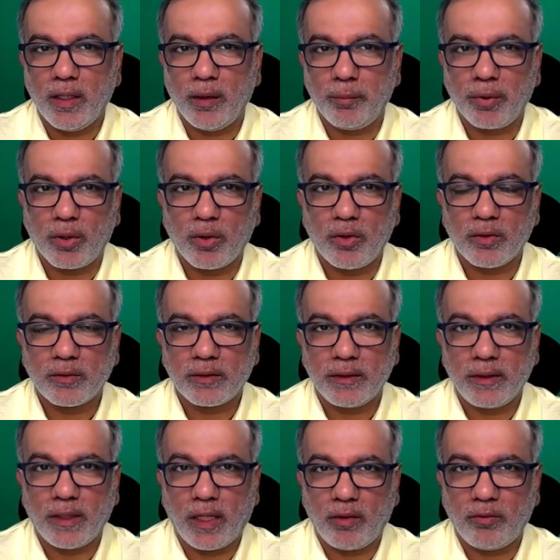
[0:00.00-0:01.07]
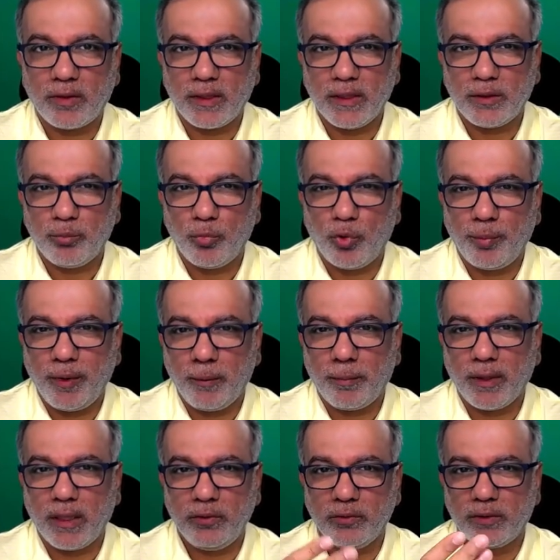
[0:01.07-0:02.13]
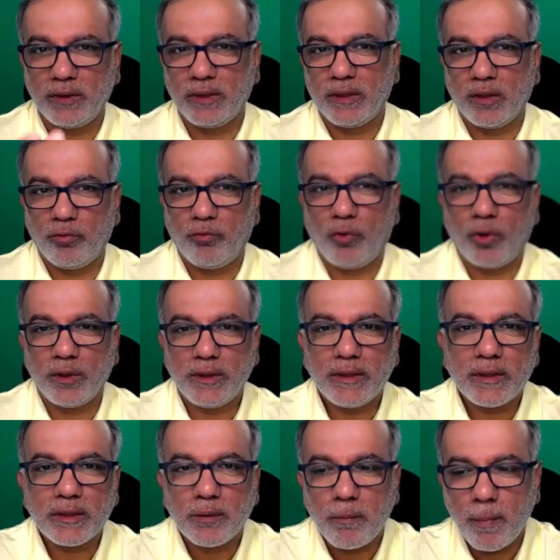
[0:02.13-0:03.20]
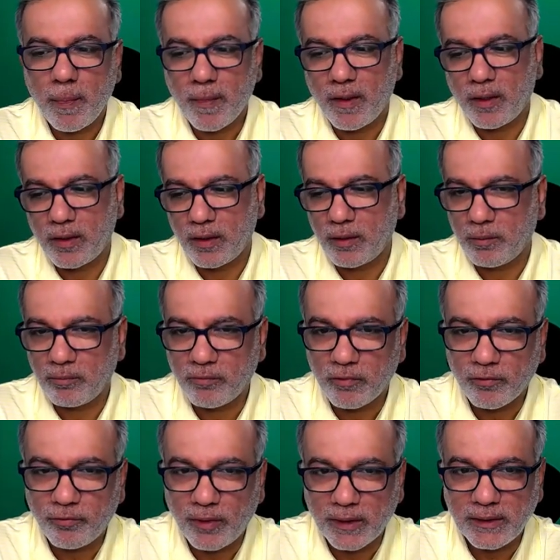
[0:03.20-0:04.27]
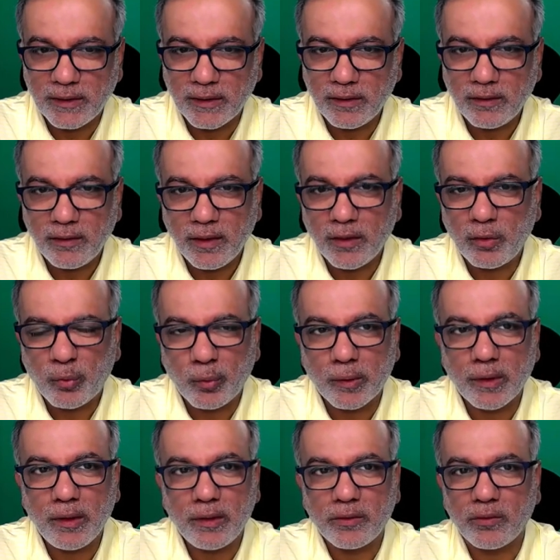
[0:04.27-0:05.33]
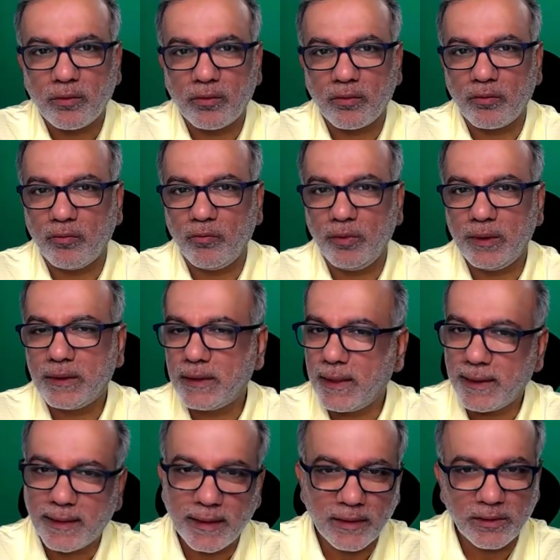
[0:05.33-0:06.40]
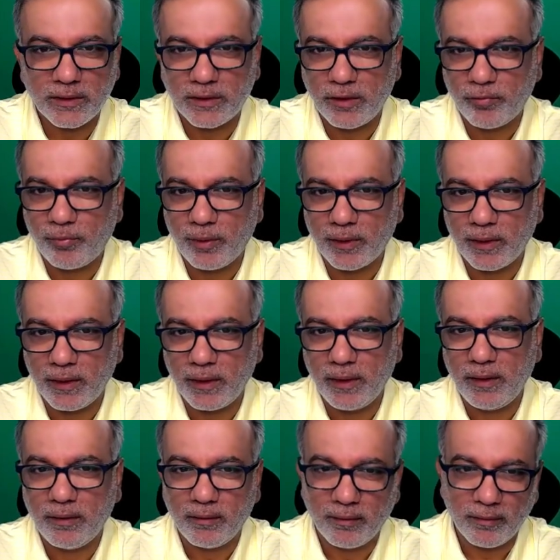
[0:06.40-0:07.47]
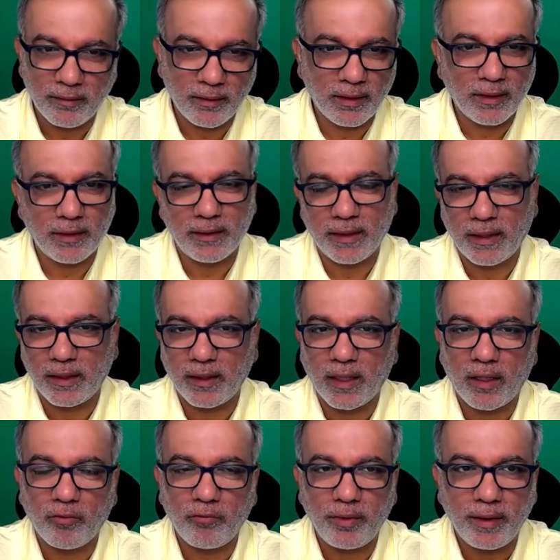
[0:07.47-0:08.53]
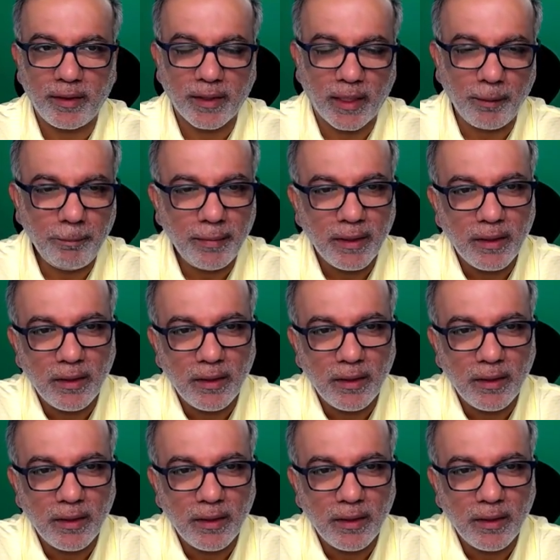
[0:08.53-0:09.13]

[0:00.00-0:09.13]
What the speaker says: because nowadays more people are using the voice function in Google, so we say things differently than how we type.